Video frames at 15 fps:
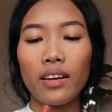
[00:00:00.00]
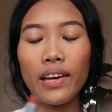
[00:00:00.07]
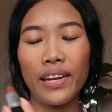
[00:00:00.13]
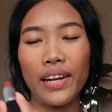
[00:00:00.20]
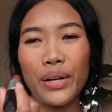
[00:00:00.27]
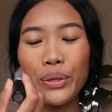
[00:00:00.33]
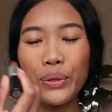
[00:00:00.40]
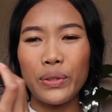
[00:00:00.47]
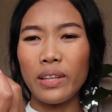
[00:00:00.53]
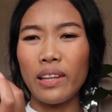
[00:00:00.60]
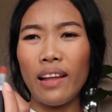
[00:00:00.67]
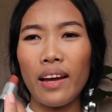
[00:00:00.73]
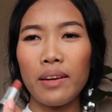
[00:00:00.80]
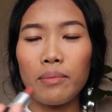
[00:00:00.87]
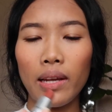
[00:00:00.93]
And I don't
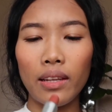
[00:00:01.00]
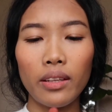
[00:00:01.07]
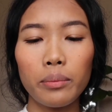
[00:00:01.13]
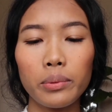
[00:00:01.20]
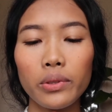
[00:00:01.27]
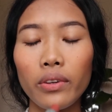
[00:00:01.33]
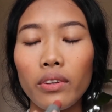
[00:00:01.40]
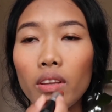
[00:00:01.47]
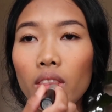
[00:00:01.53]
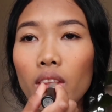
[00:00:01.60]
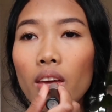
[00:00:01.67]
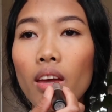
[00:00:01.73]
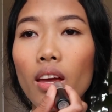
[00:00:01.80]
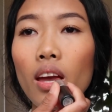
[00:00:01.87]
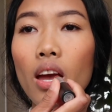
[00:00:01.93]
line my lips or
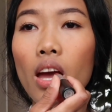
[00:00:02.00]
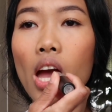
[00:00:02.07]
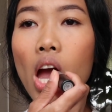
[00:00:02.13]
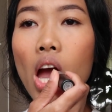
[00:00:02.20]
anything.